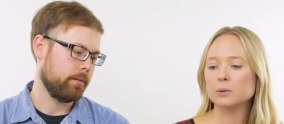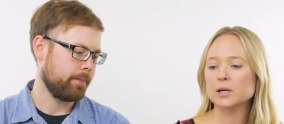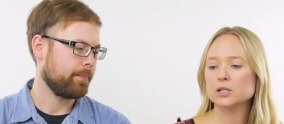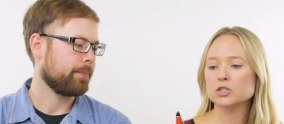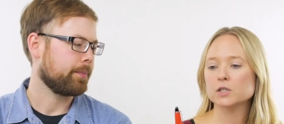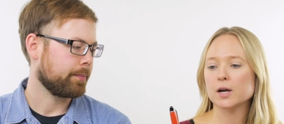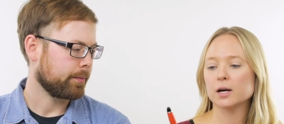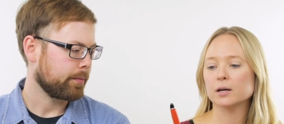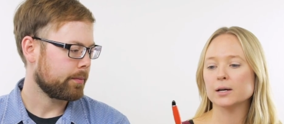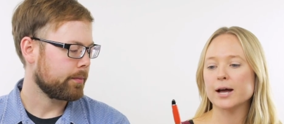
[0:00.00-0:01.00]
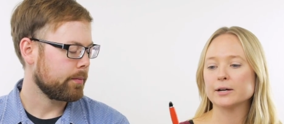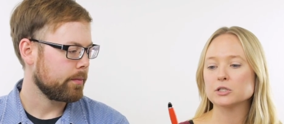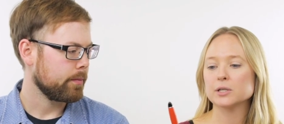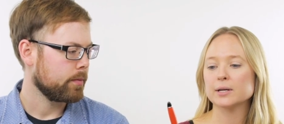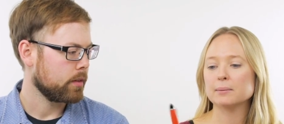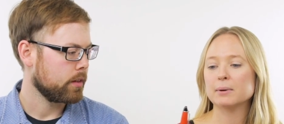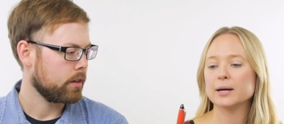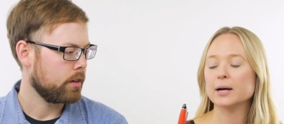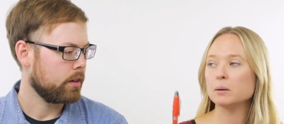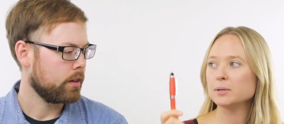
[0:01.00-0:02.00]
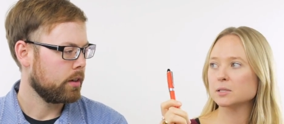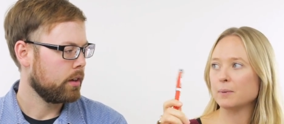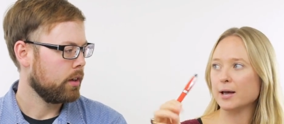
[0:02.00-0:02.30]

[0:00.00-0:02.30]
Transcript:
Speaker 1: we shared actually my hubby's